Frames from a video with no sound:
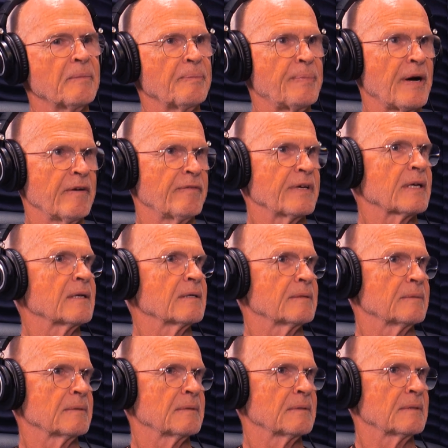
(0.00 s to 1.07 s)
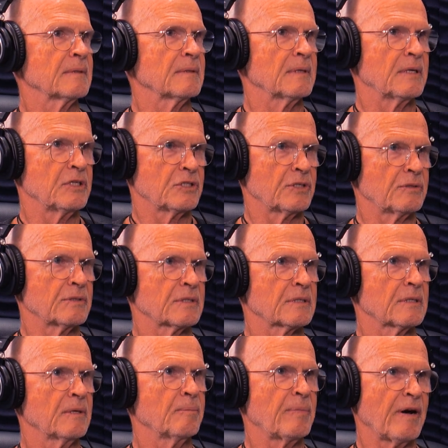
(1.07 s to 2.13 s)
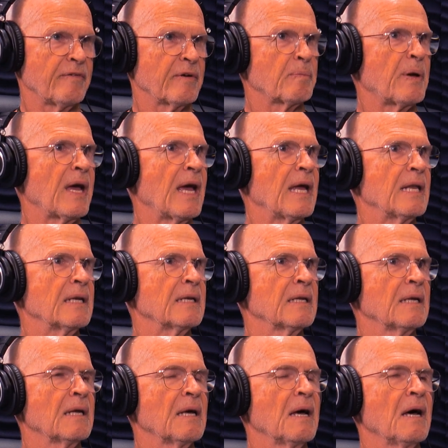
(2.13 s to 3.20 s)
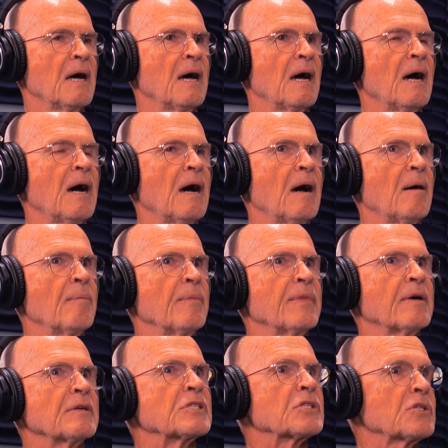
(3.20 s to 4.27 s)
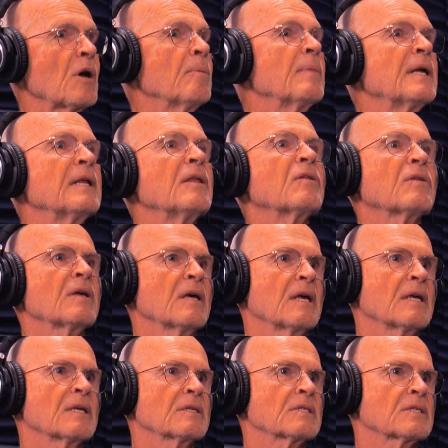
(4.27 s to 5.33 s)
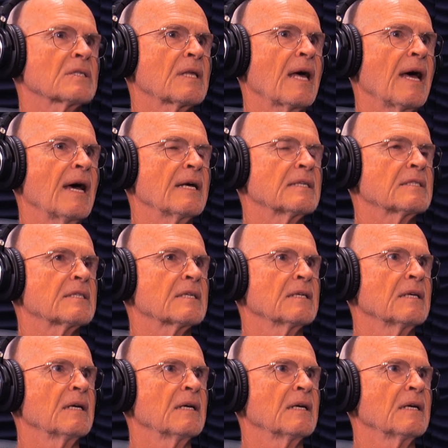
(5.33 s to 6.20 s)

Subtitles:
pelvic issues, pelvic pain. There are so many things that